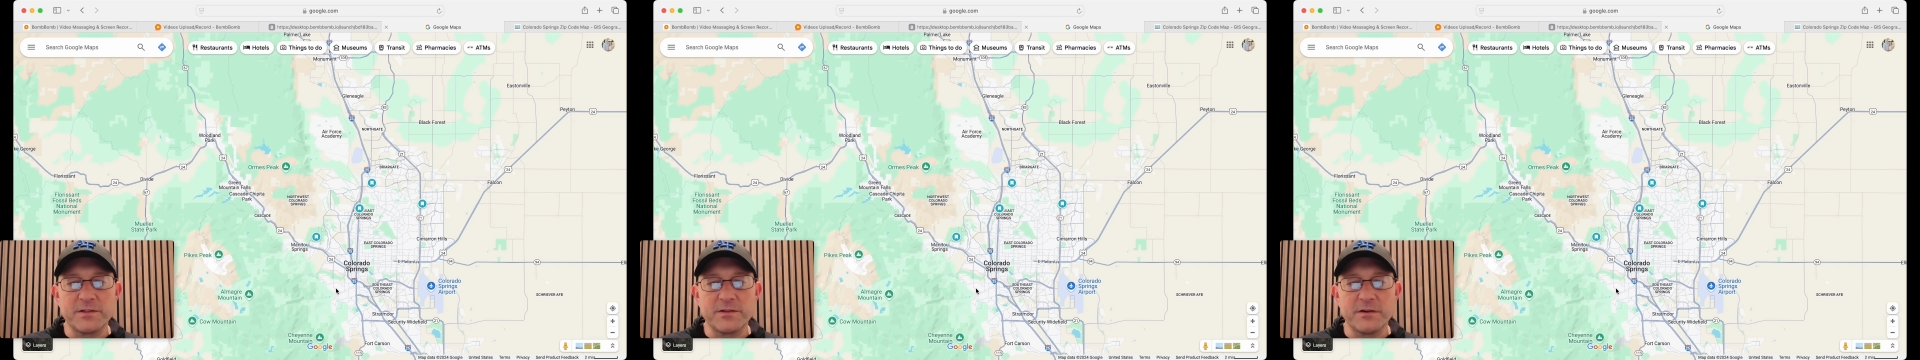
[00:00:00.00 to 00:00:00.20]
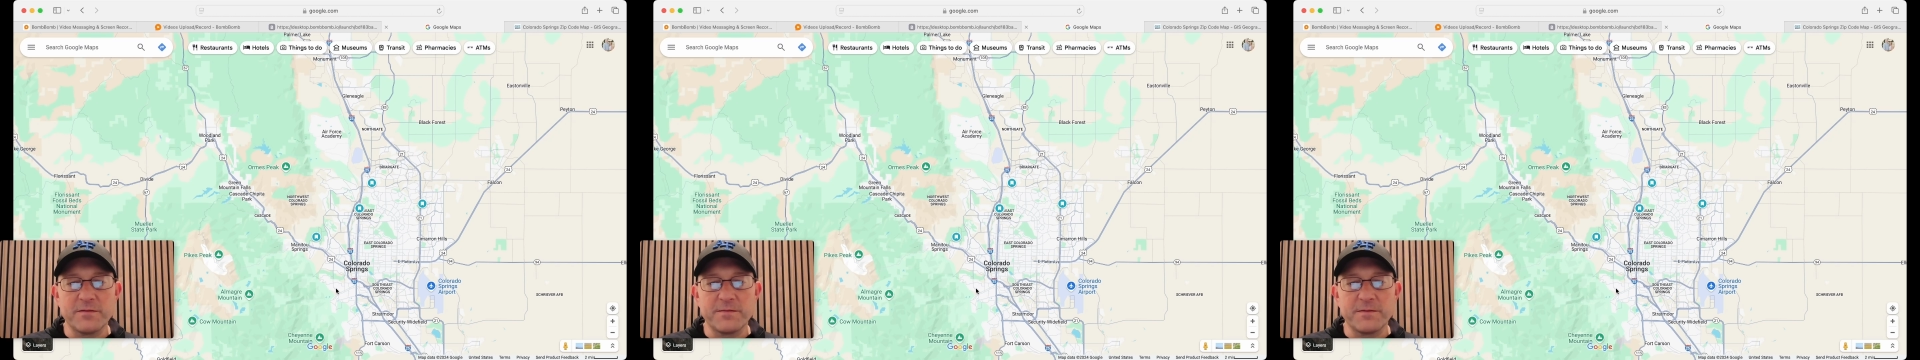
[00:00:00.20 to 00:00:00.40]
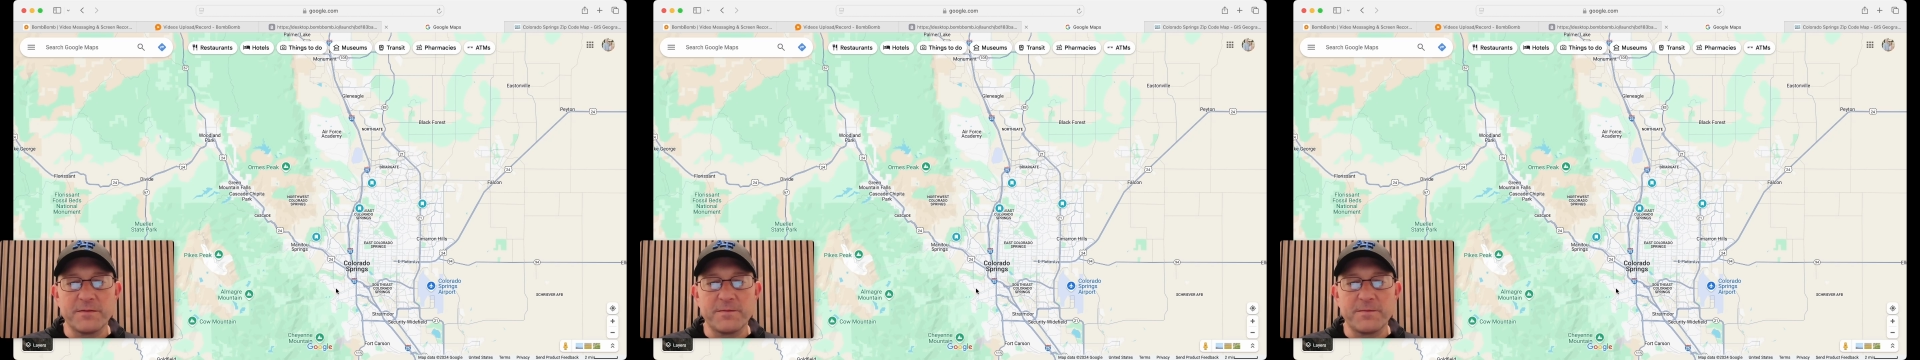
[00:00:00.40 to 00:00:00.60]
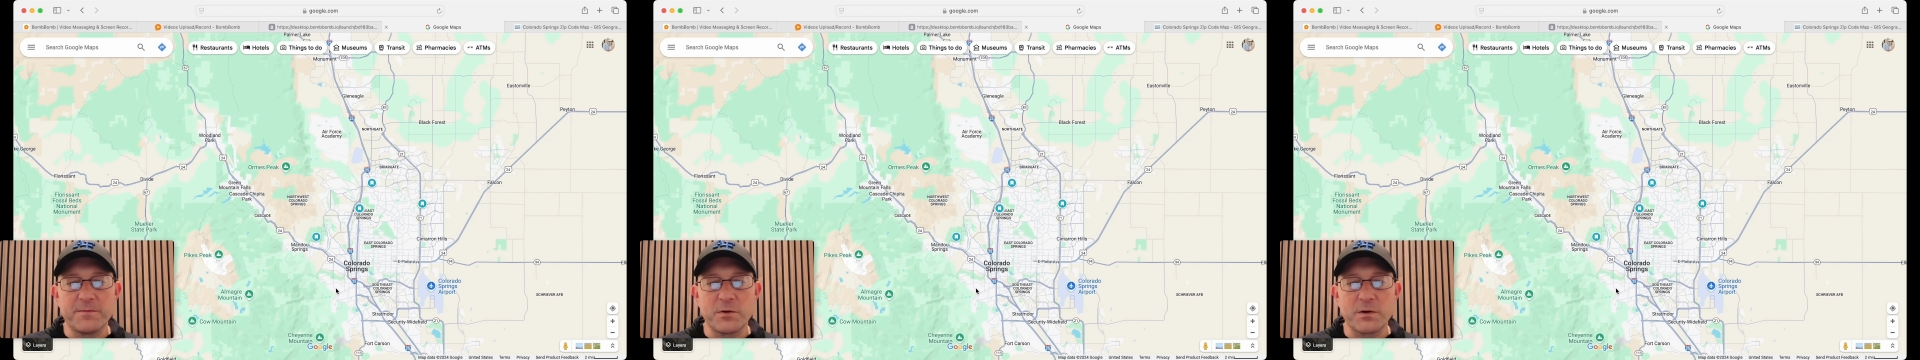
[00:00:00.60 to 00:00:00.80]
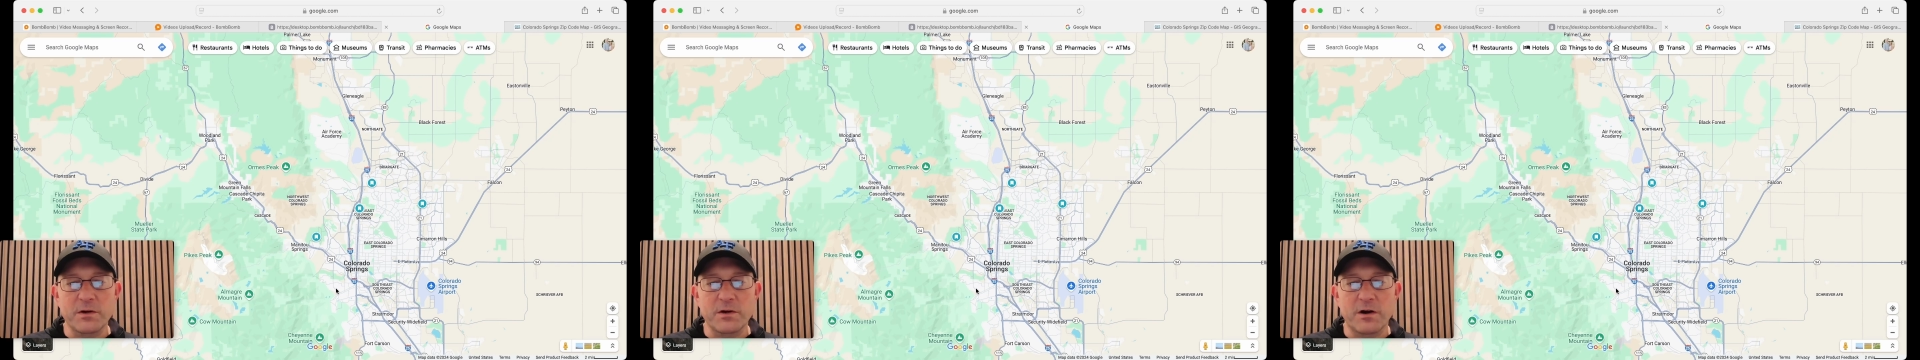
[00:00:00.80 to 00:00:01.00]
you have
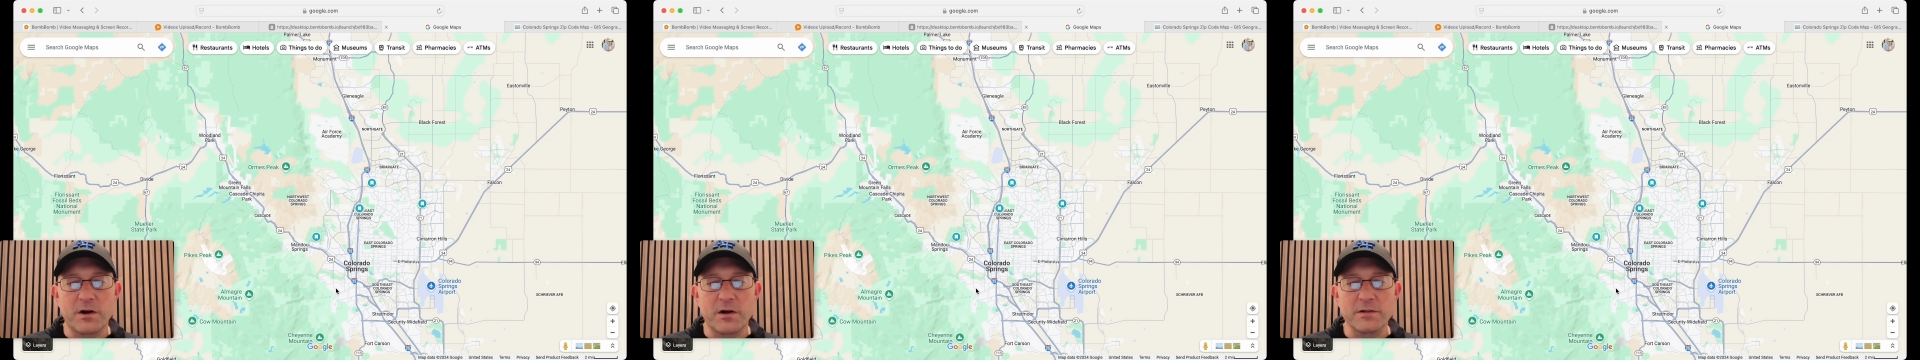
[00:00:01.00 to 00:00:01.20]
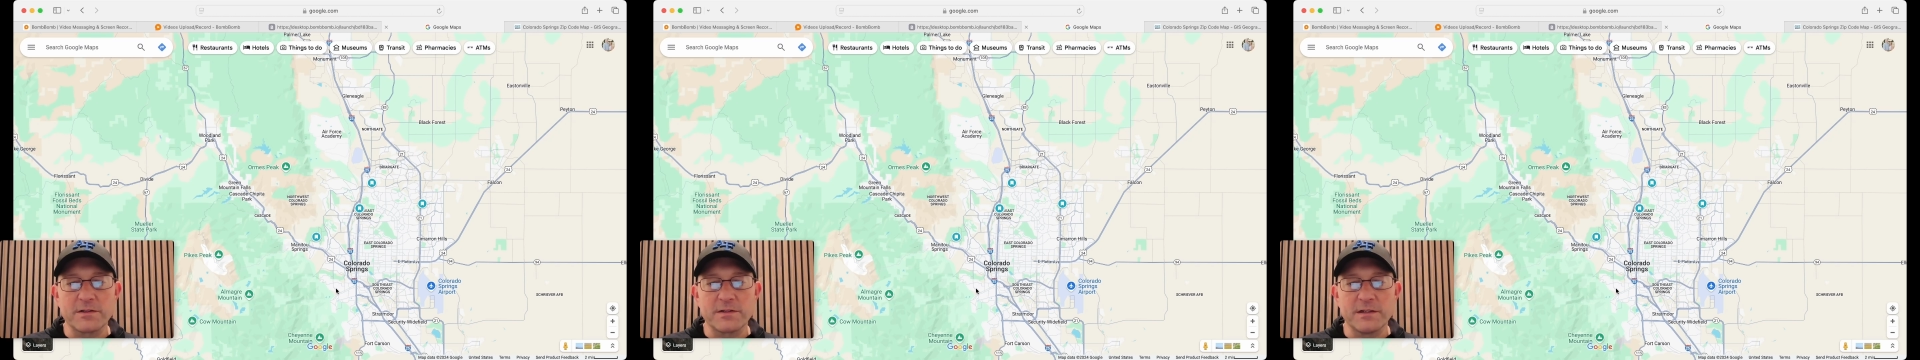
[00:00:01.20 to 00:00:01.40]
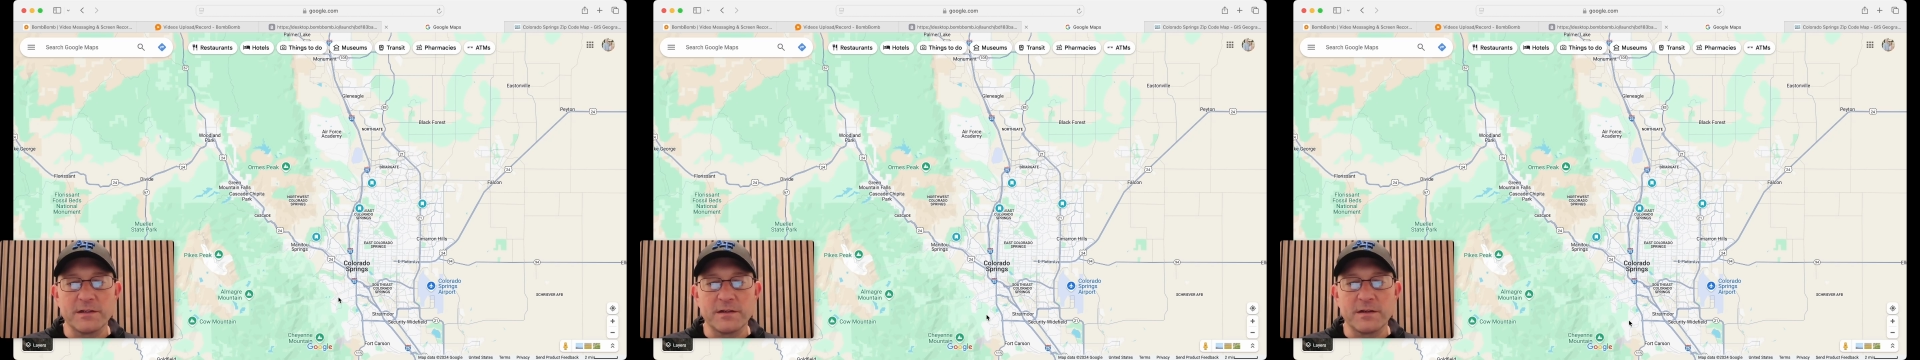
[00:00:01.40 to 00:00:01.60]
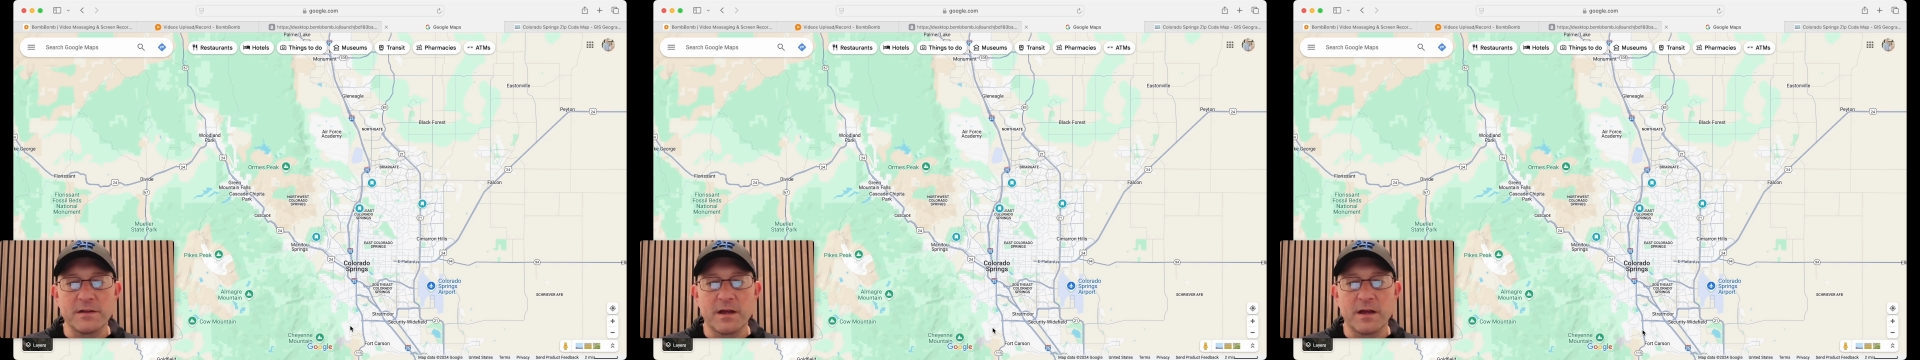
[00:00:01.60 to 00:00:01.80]
Fort Carson,